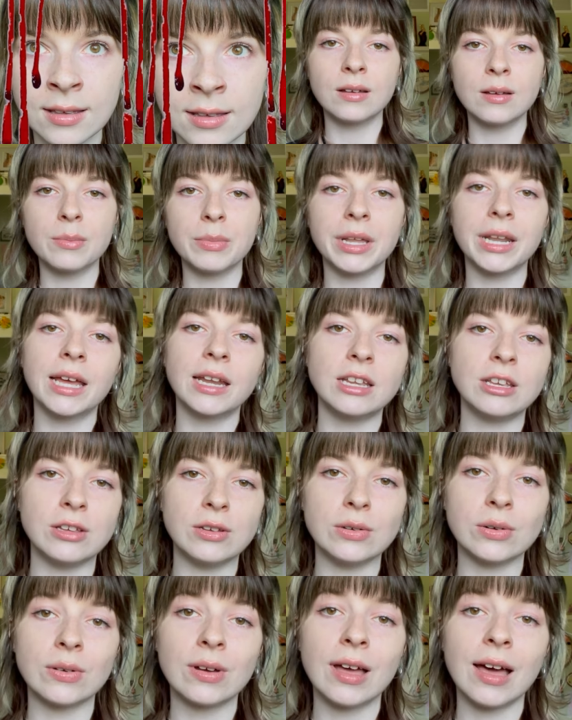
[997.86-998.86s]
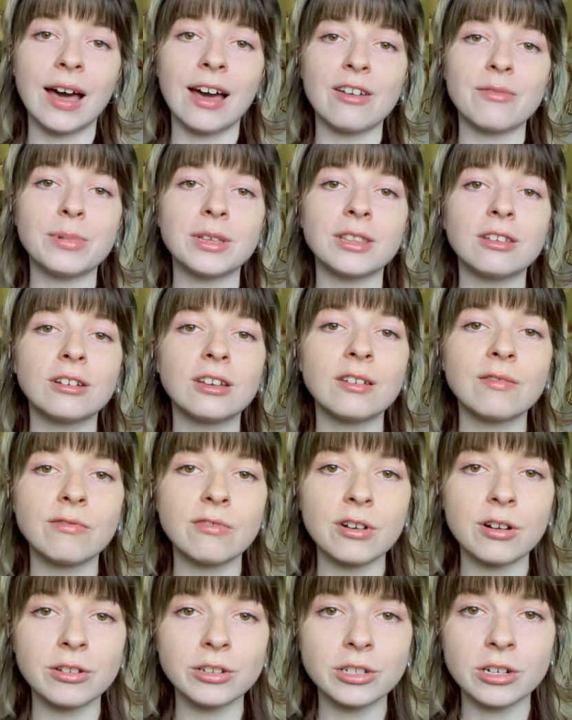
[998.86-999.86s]
But anywho, I've been looking for
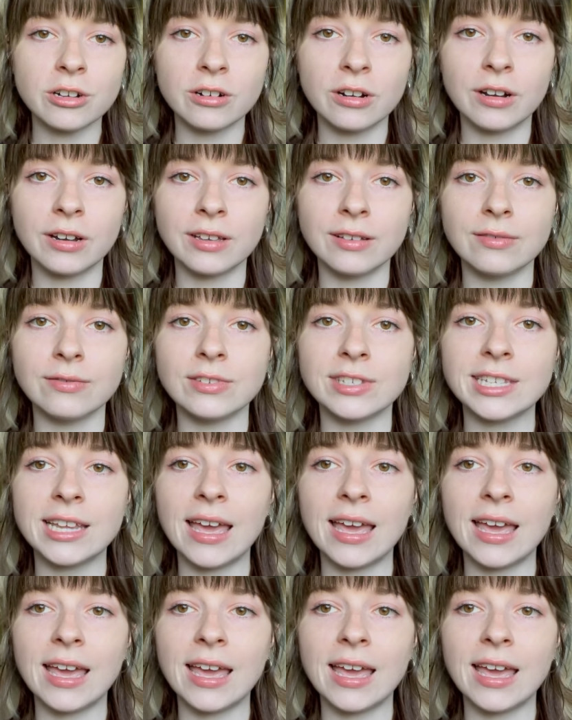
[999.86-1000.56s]
alternatives,